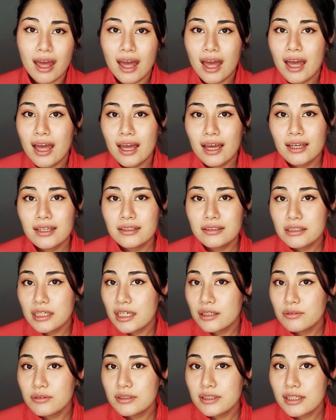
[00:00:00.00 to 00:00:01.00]
and I
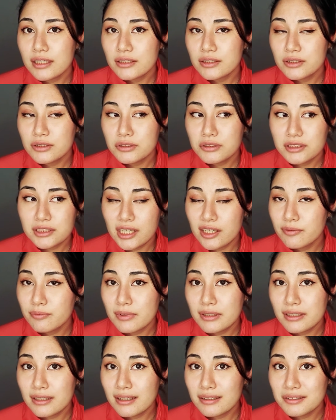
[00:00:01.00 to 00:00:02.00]
will get to save
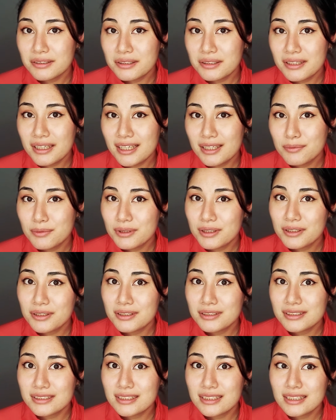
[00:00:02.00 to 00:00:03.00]
money until then,
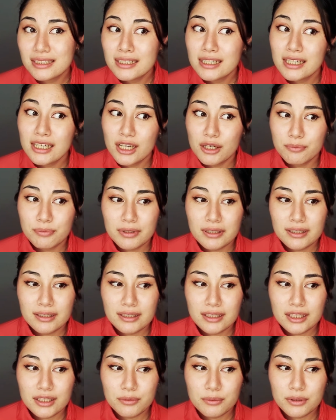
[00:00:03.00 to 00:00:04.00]
because
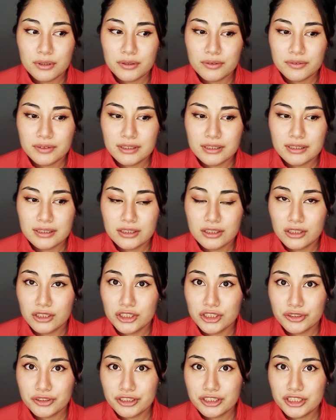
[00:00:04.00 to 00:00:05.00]
apparently one of the
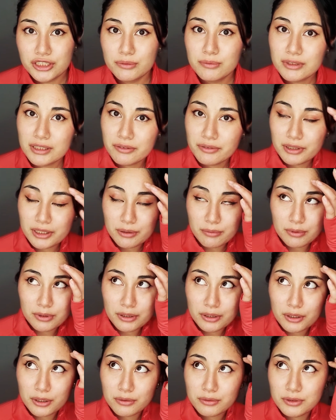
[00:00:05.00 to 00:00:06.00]
luxury gyms I really want to
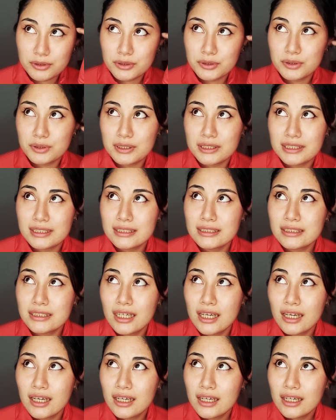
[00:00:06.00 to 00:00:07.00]
go to is
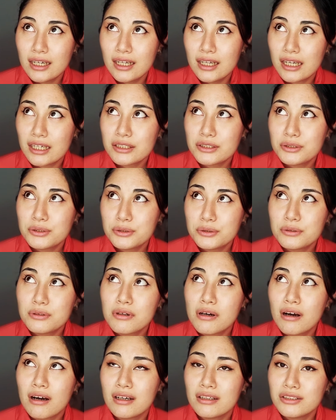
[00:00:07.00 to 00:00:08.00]
like
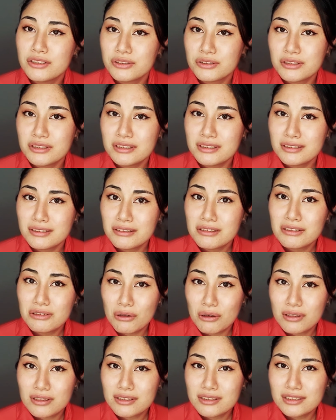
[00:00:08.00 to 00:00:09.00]

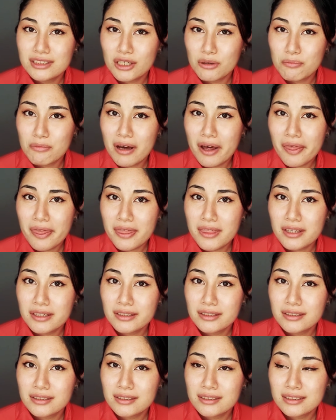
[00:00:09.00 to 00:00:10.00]
$200 a month.
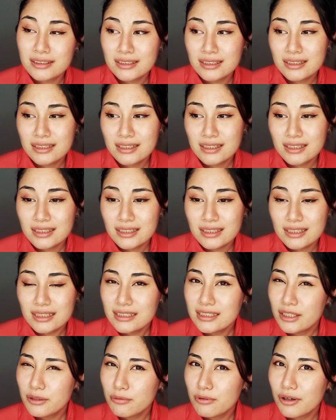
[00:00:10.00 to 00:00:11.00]
Is
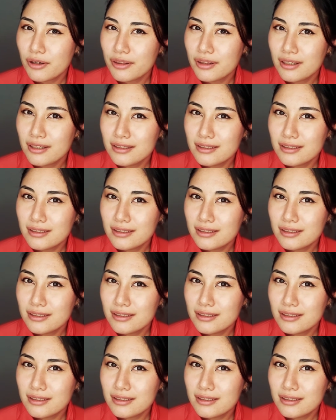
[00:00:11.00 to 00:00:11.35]
it worth it?